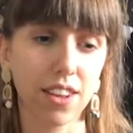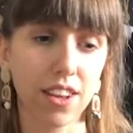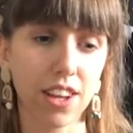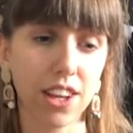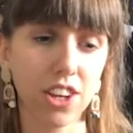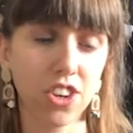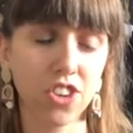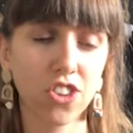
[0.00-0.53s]

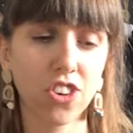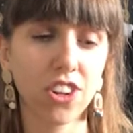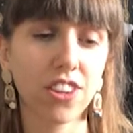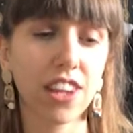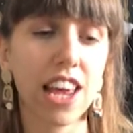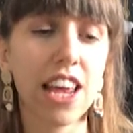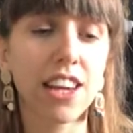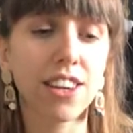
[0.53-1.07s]

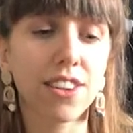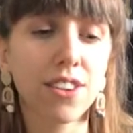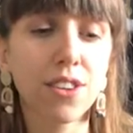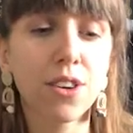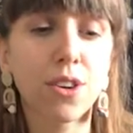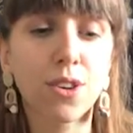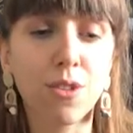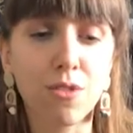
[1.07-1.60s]
It
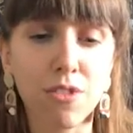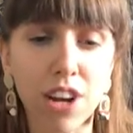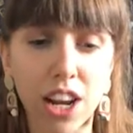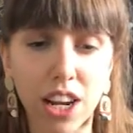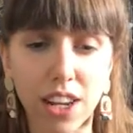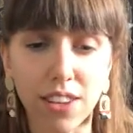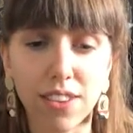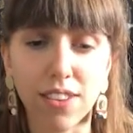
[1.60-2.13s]
doesn't look
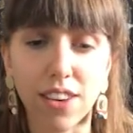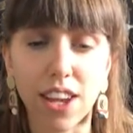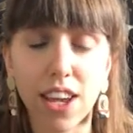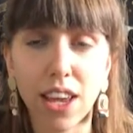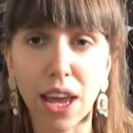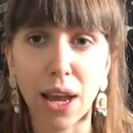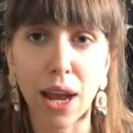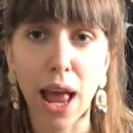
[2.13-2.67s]

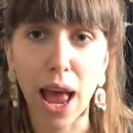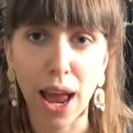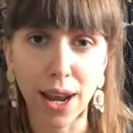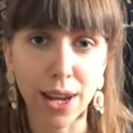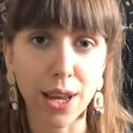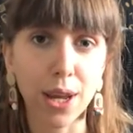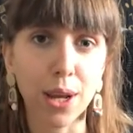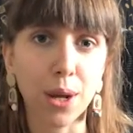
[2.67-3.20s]
realistic in
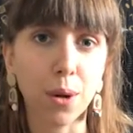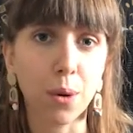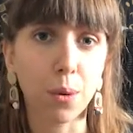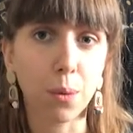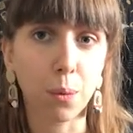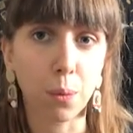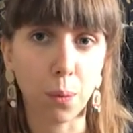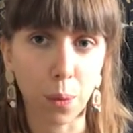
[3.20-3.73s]
any
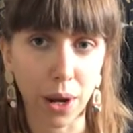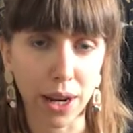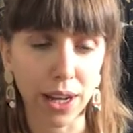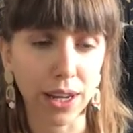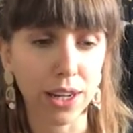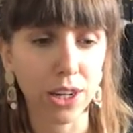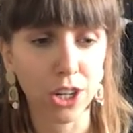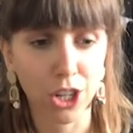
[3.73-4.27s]

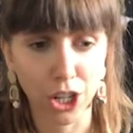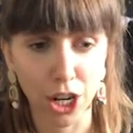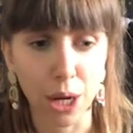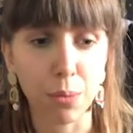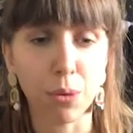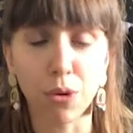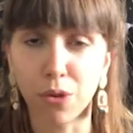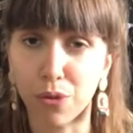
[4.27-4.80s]
way,
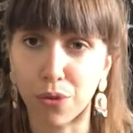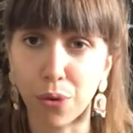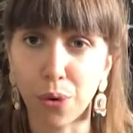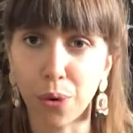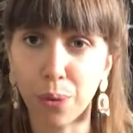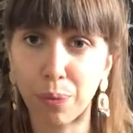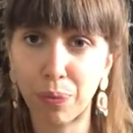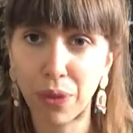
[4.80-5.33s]
shape or
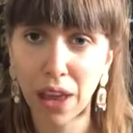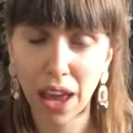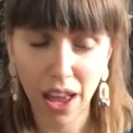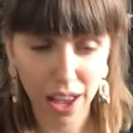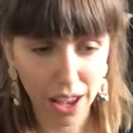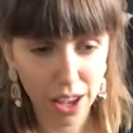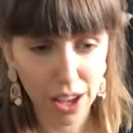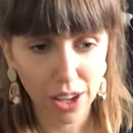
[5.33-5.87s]
form.
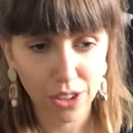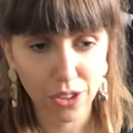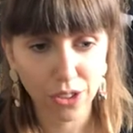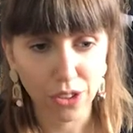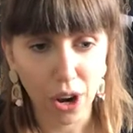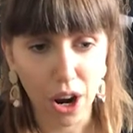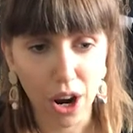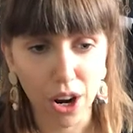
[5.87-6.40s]

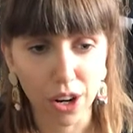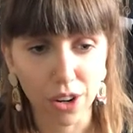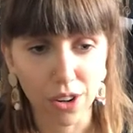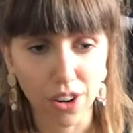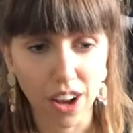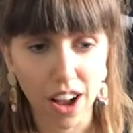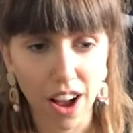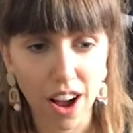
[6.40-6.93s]

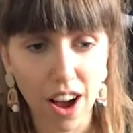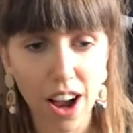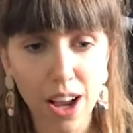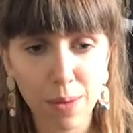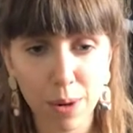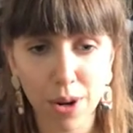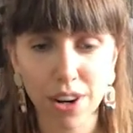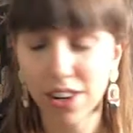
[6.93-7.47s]
So I
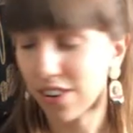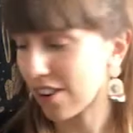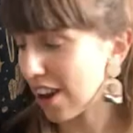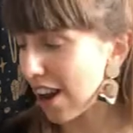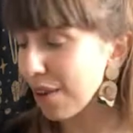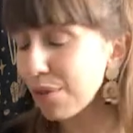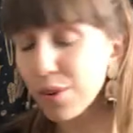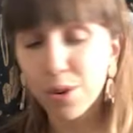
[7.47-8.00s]
am going to
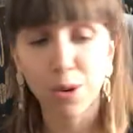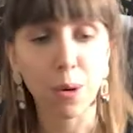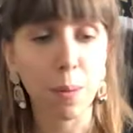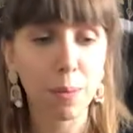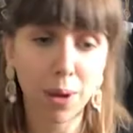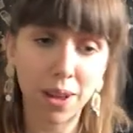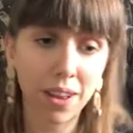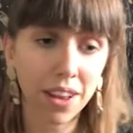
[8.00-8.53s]
have to
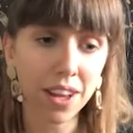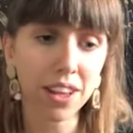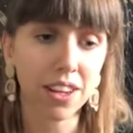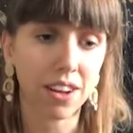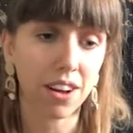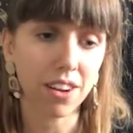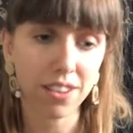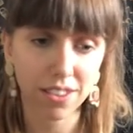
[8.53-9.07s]

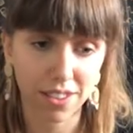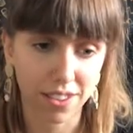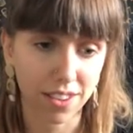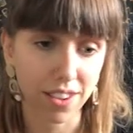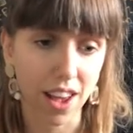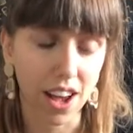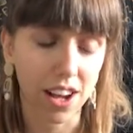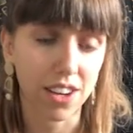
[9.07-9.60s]
politely ask
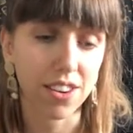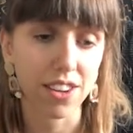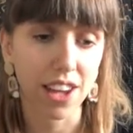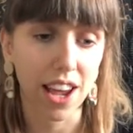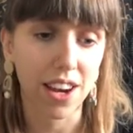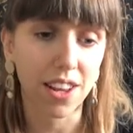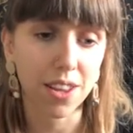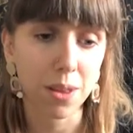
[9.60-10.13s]
this hair to
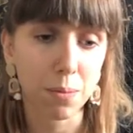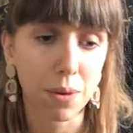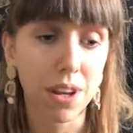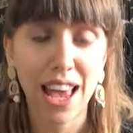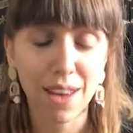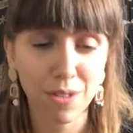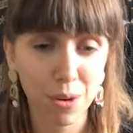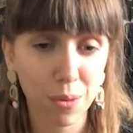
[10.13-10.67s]
get in the bin.
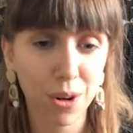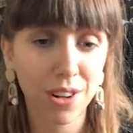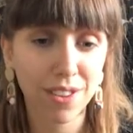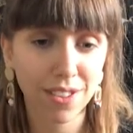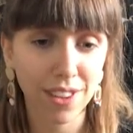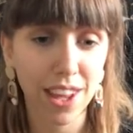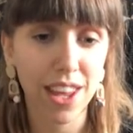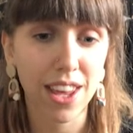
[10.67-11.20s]
If you want to
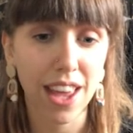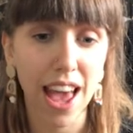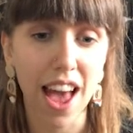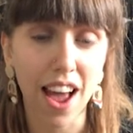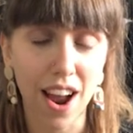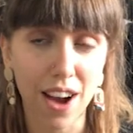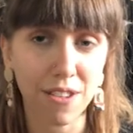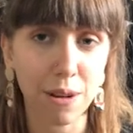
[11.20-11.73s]
see
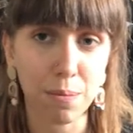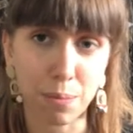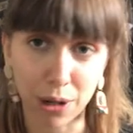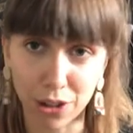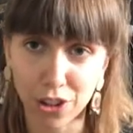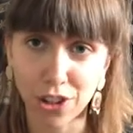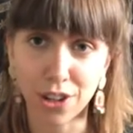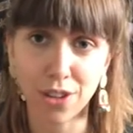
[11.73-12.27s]
hair in
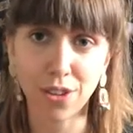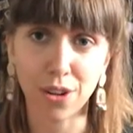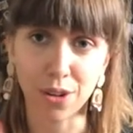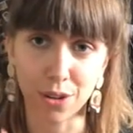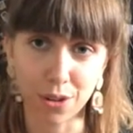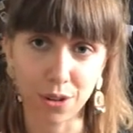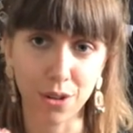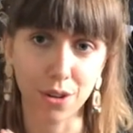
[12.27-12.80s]
bunches
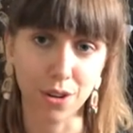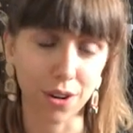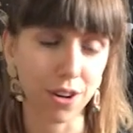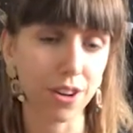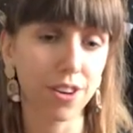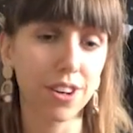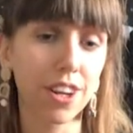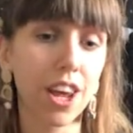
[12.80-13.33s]
look
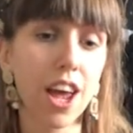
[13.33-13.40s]
good,